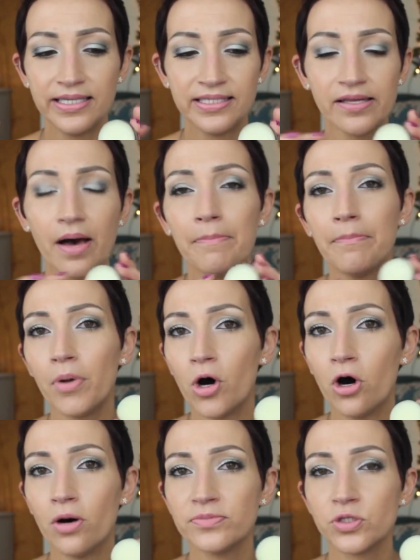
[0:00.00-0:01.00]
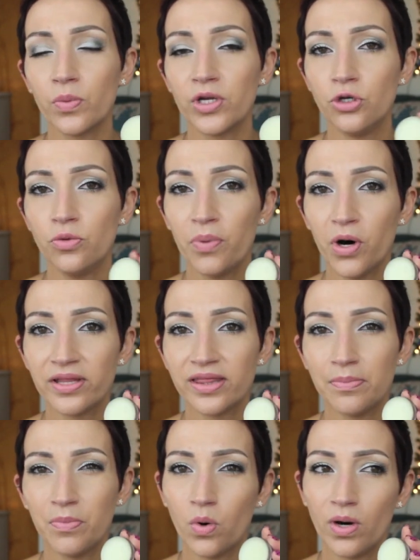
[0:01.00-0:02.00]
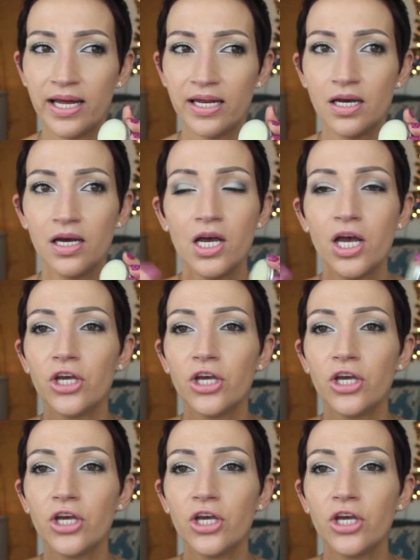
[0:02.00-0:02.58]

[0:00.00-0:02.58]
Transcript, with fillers: Some balms, when you put them on,